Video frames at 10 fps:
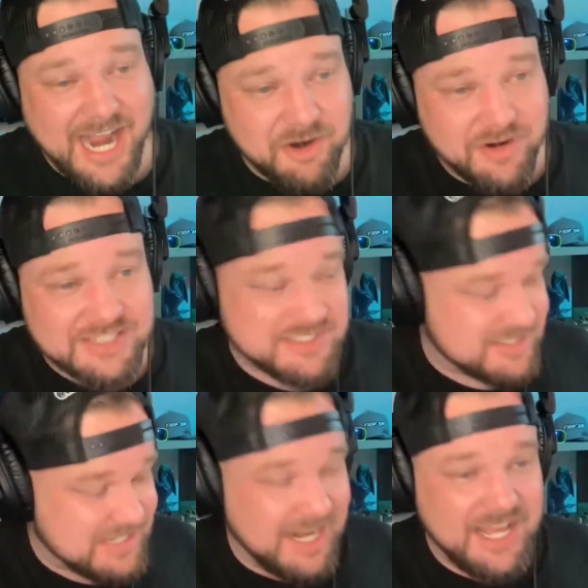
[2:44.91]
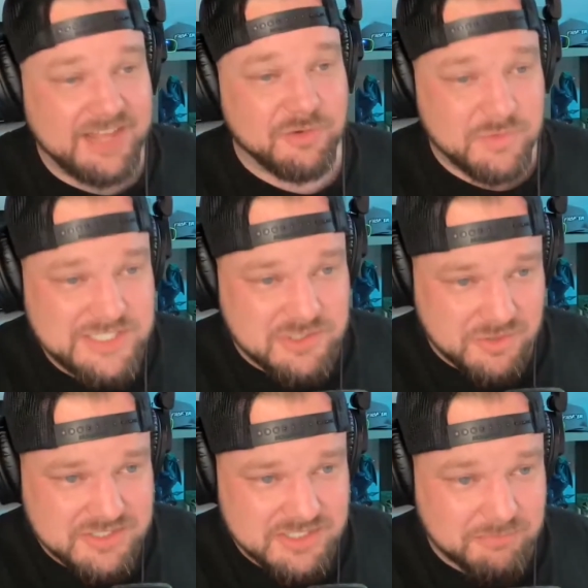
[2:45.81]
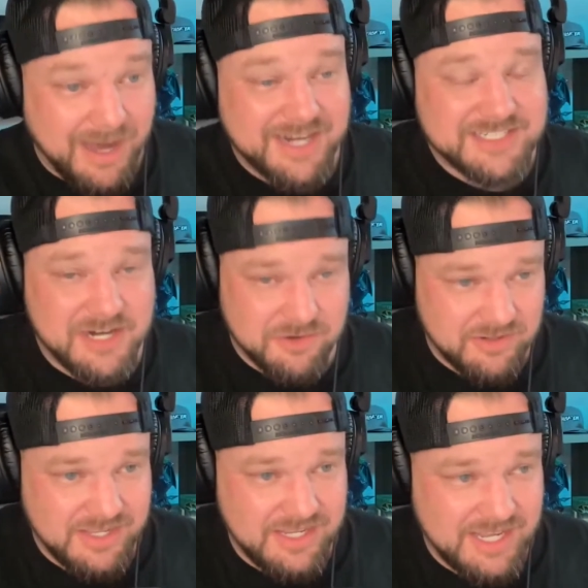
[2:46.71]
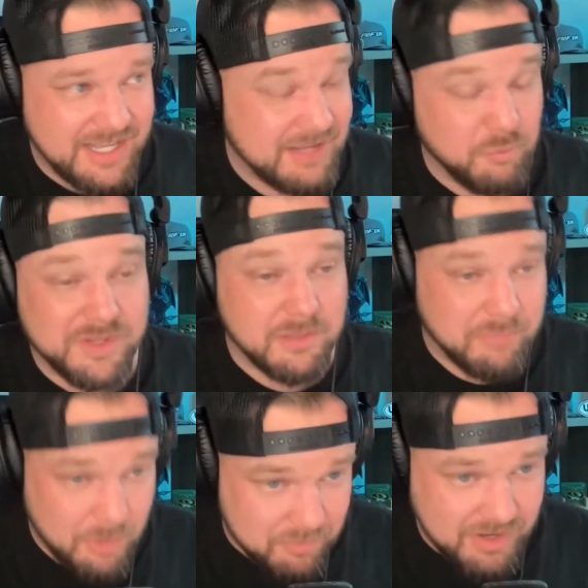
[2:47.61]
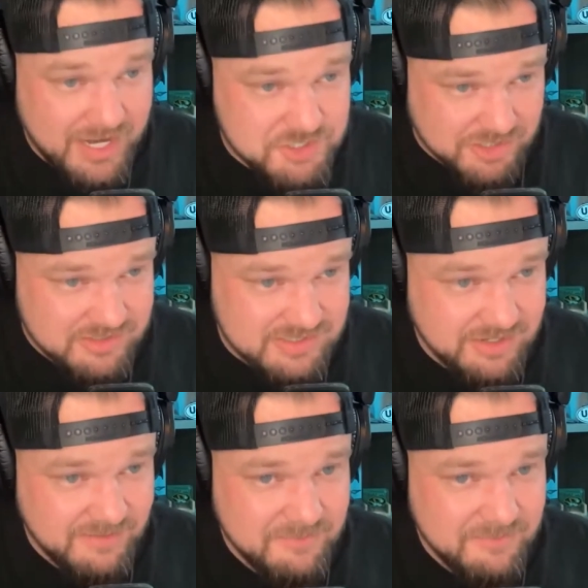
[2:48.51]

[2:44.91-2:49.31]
IRS does not have the resources monetarily and with appropriations